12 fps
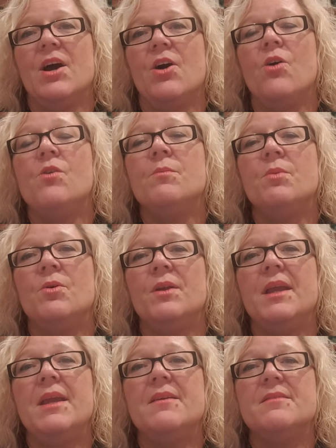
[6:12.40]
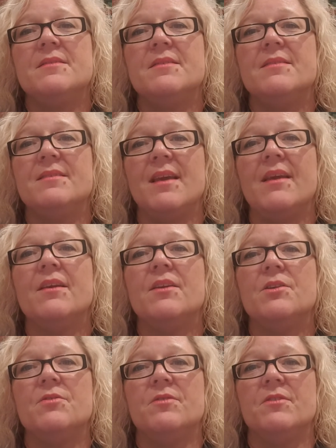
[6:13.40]
Onboarding is the second
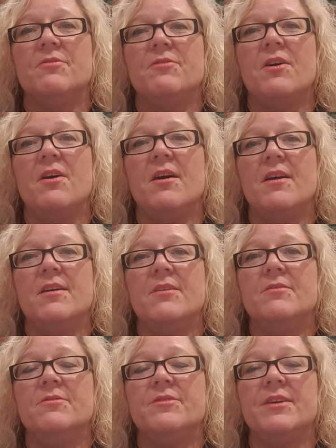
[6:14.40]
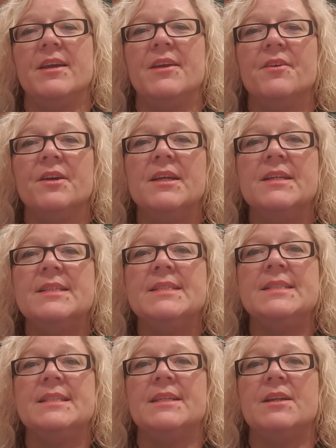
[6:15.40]
of the 5
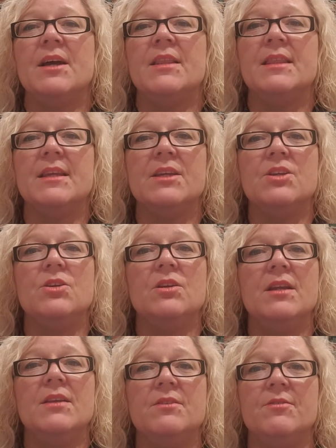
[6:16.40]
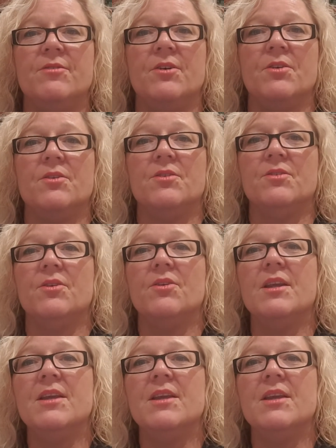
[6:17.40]
areas that I think you need to focus on.